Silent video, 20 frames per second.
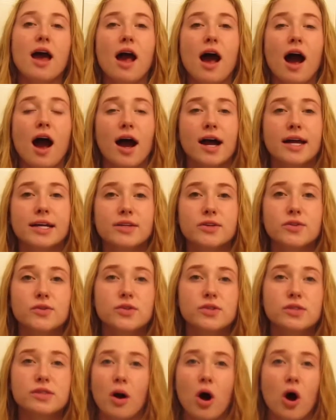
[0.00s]
I
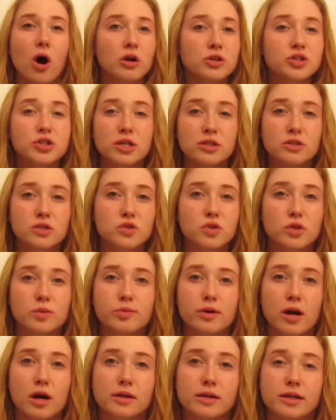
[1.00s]
use all drugstore
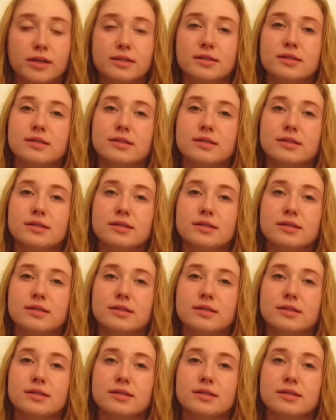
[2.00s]
products,